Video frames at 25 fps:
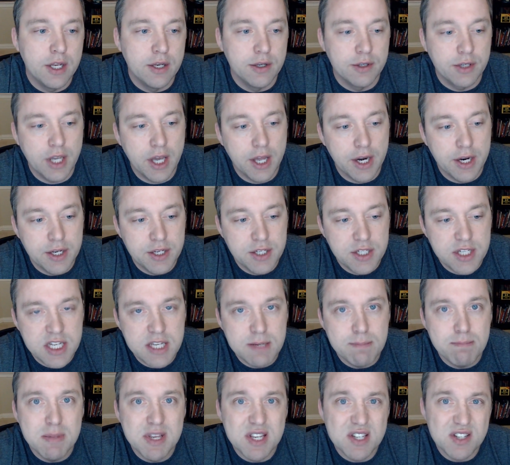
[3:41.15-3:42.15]
and kind of
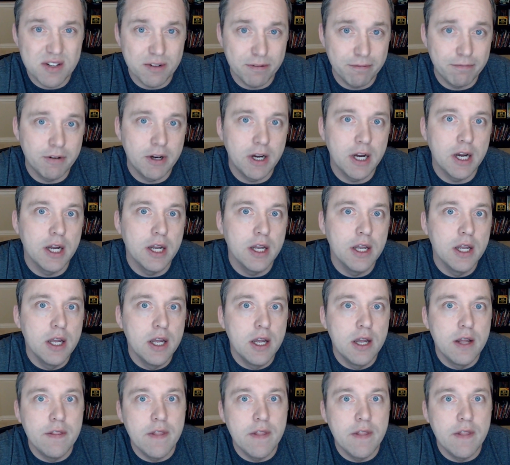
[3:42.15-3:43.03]
demystify